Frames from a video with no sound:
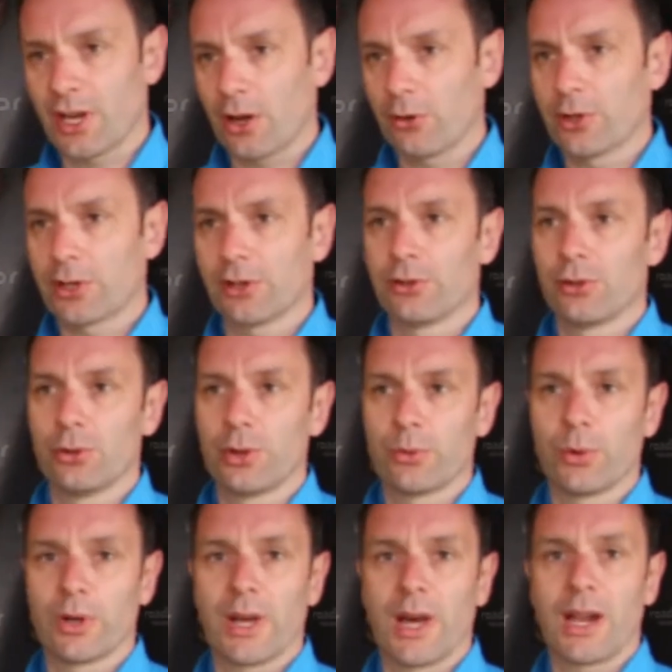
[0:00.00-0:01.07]
Now you can do it
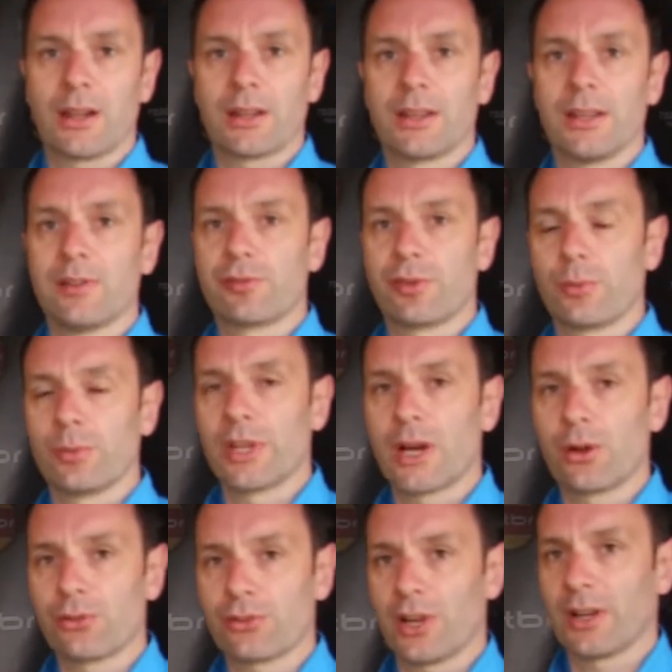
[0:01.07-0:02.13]
with an Allen key from the
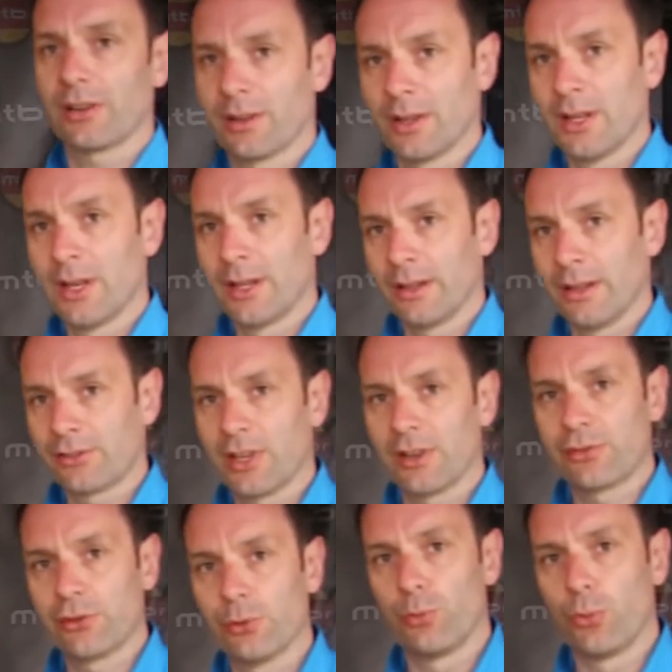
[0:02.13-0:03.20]
outside. This
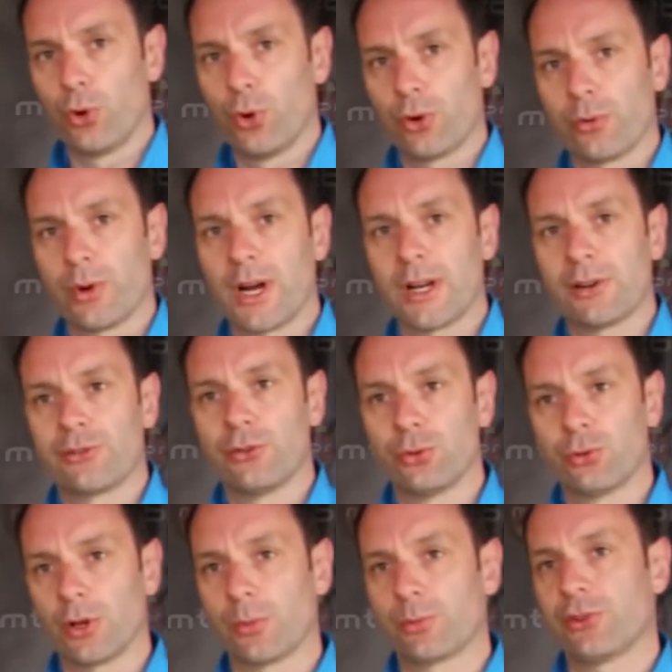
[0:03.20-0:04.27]
gives you more
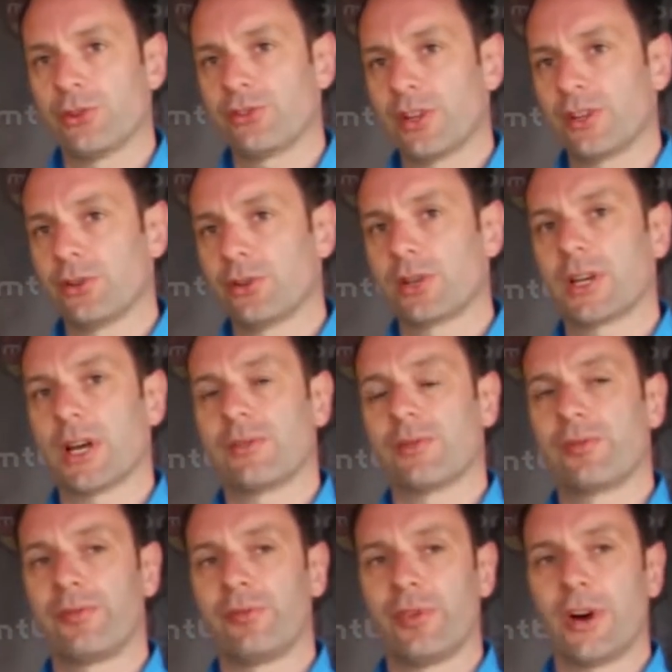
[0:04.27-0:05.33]
rider-tuned options and you can
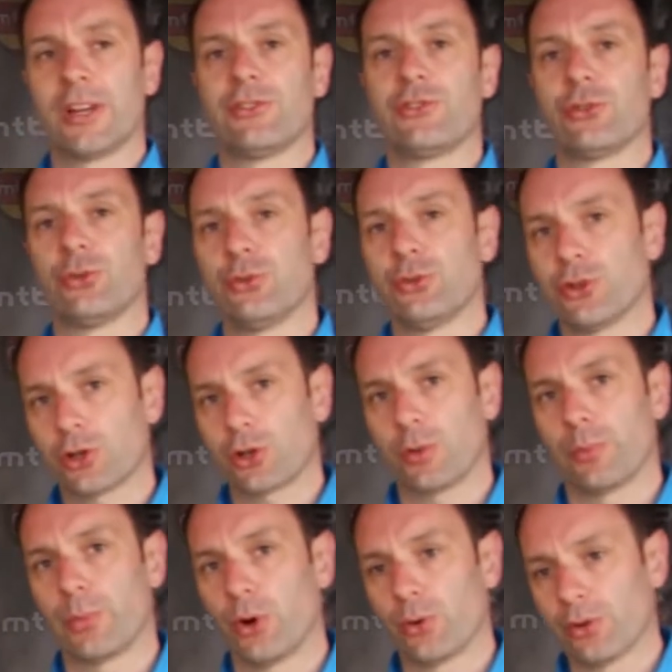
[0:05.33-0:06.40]
fine-tune your
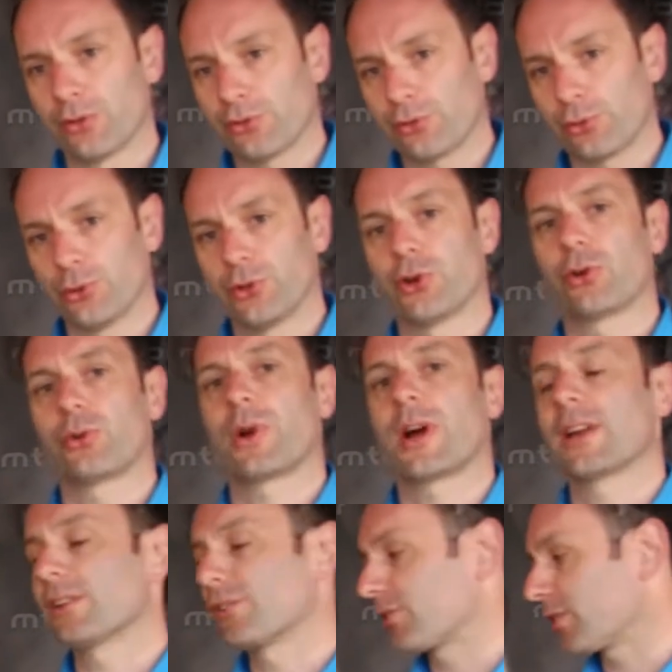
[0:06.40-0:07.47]
components to your
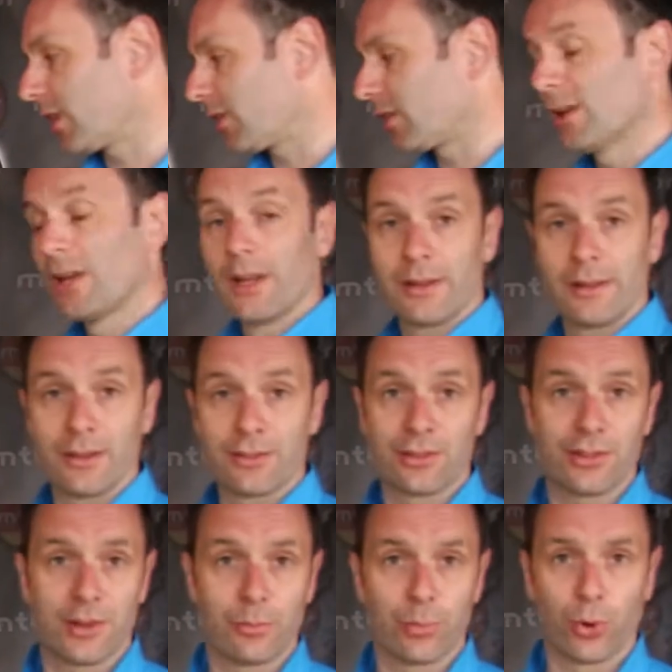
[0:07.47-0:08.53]
riding style. This
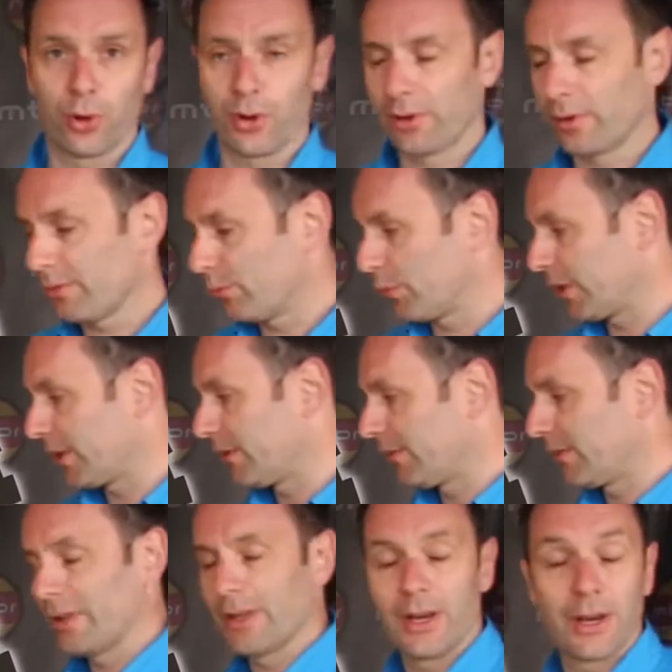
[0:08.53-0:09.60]
is important with
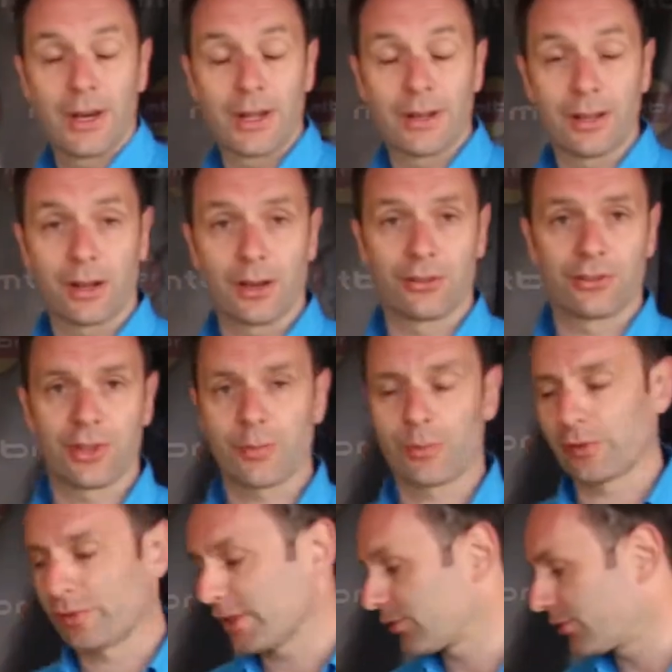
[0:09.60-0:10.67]
the concept
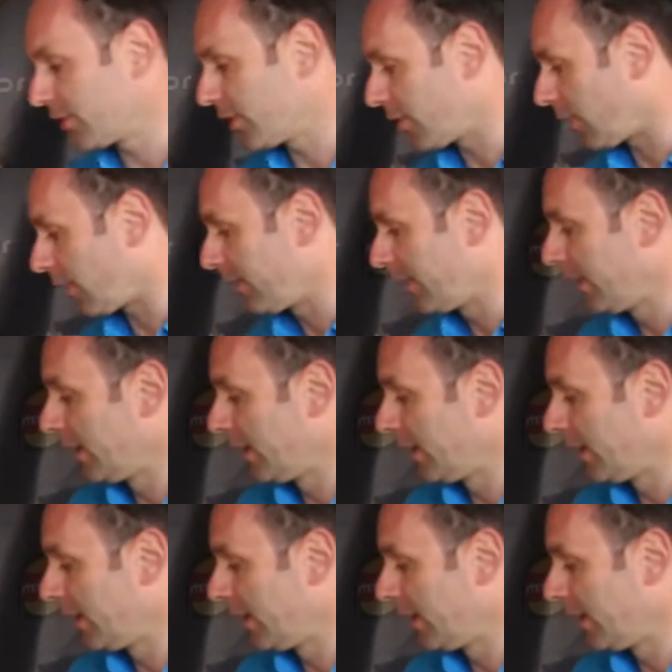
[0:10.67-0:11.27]
of XTR.